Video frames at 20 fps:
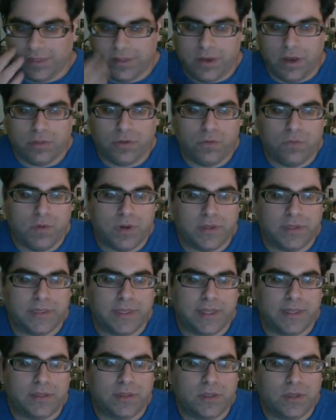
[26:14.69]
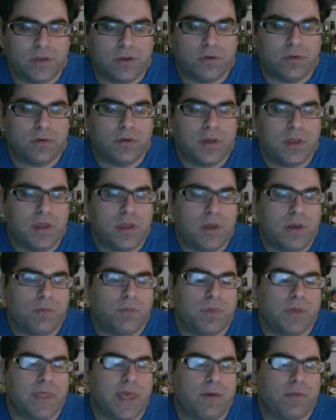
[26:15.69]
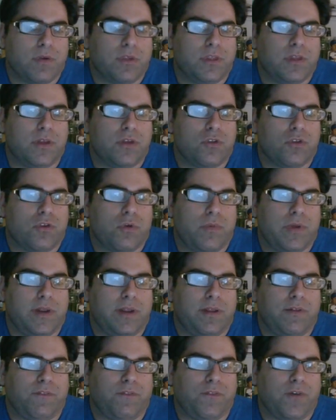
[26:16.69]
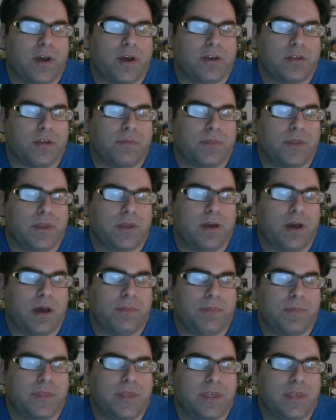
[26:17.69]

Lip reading: The other one did too, but that was to ensure we didn't fuck something up.